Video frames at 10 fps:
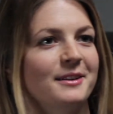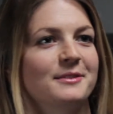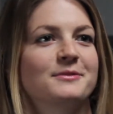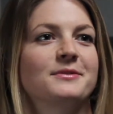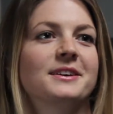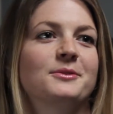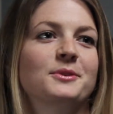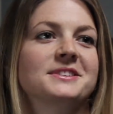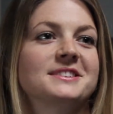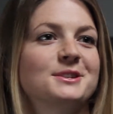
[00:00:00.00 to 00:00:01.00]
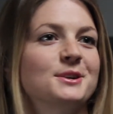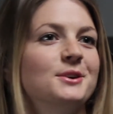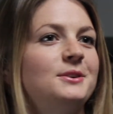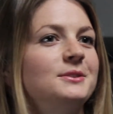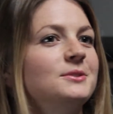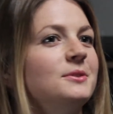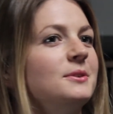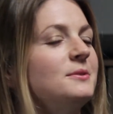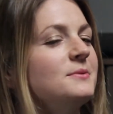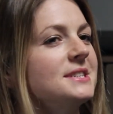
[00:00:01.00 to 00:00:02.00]
of an organization called
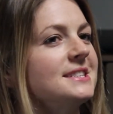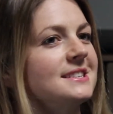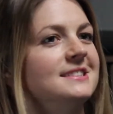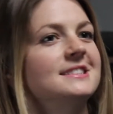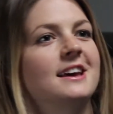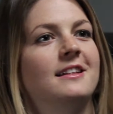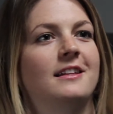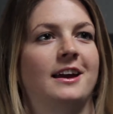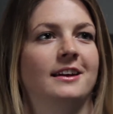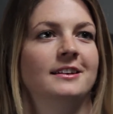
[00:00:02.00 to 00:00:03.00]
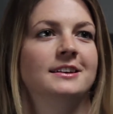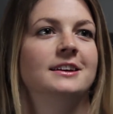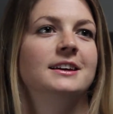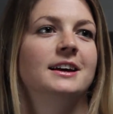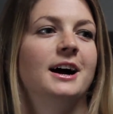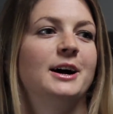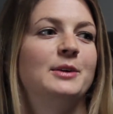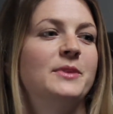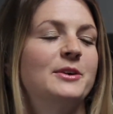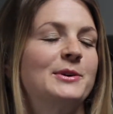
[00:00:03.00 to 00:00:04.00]
Critical Resistance LA.
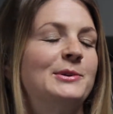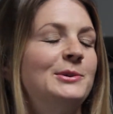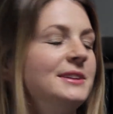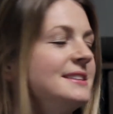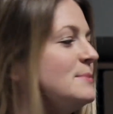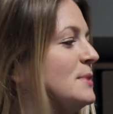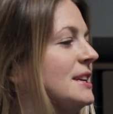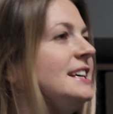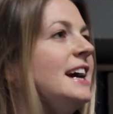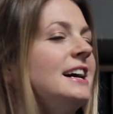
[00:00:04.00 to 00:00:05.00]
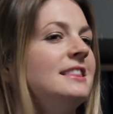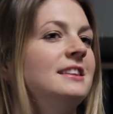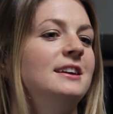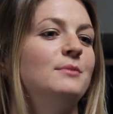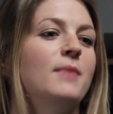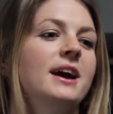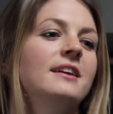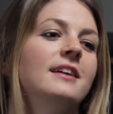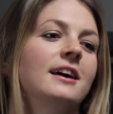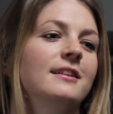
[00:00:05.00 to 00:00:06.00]
They were holding this meeting at the
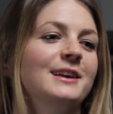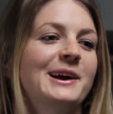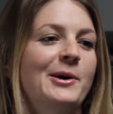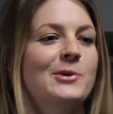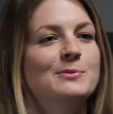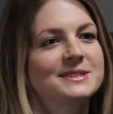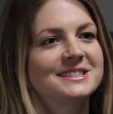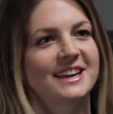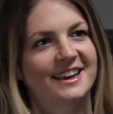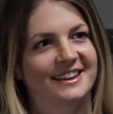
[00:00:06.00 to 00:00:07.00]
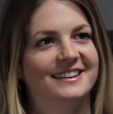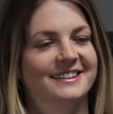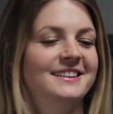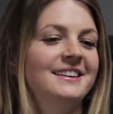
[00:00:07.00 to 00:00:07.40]
Mike Kelly homestead